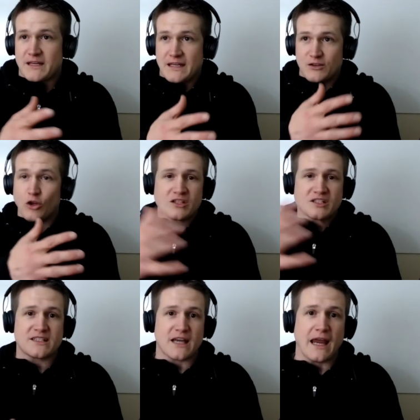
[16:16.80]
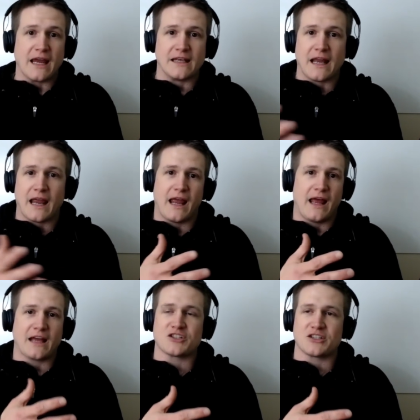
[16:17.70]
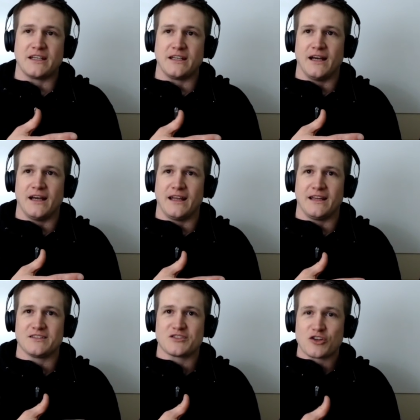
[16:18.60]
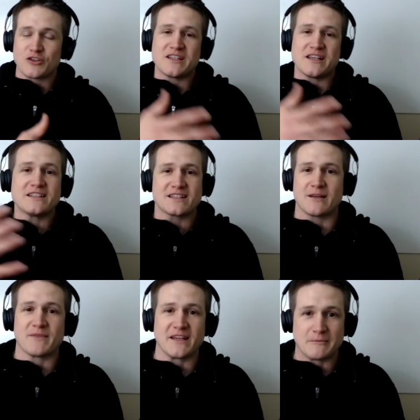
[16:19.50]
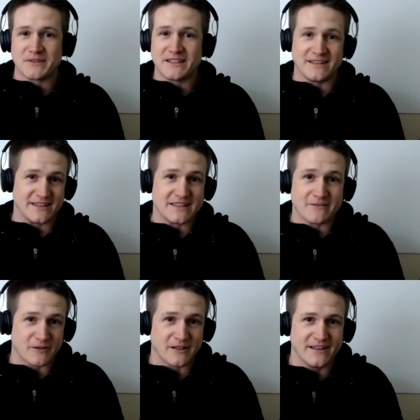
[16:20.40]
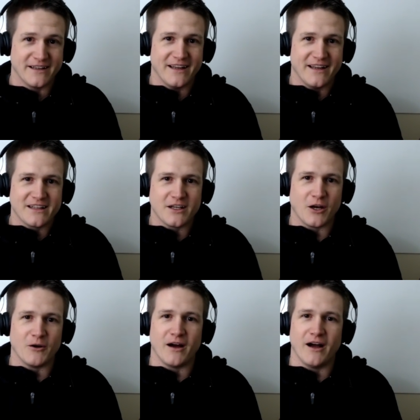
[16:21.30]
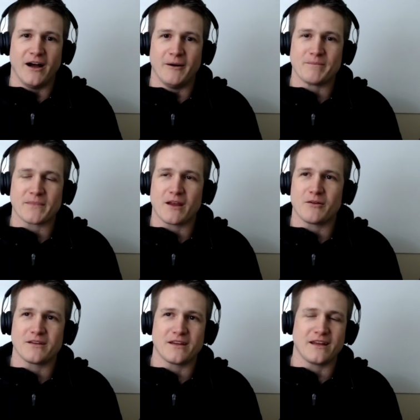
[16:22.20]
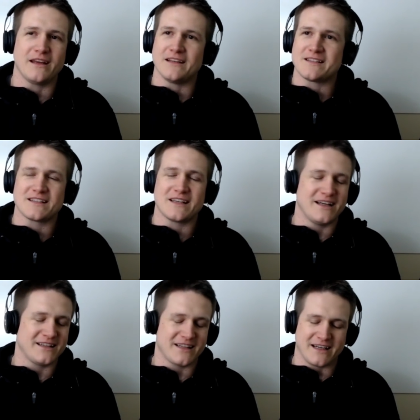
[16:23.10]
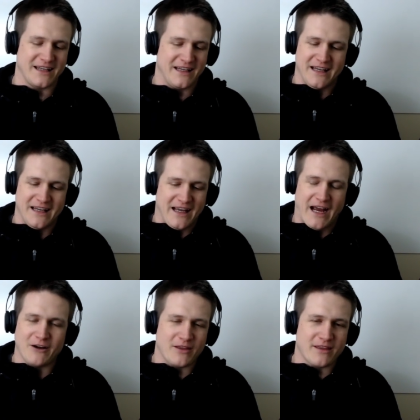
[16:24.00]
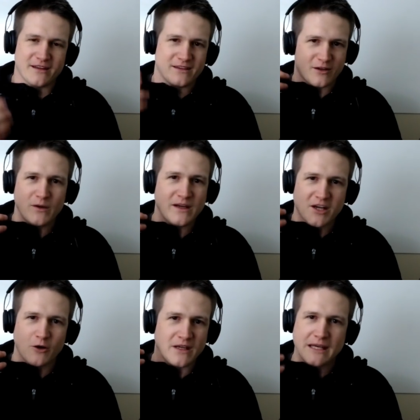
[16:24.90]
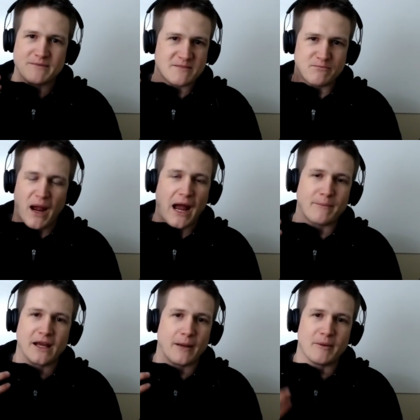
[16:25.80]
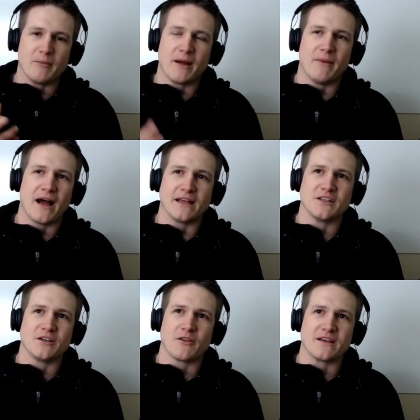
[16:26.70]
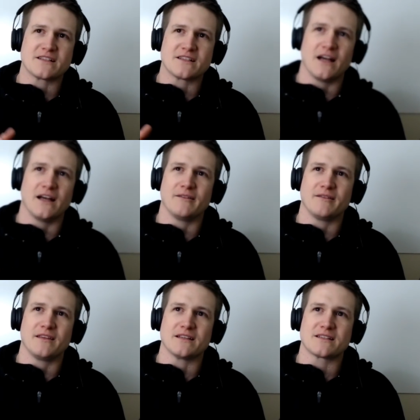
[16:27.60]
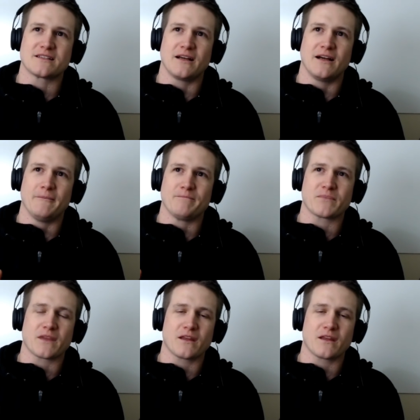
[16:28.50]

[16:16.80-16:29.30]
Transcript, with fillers: looks and actually uh, turns into something completely different. You know, um, and it's uh, like I don't know the the Queen's Code keeps popping up in my mind. You know this uh, this um,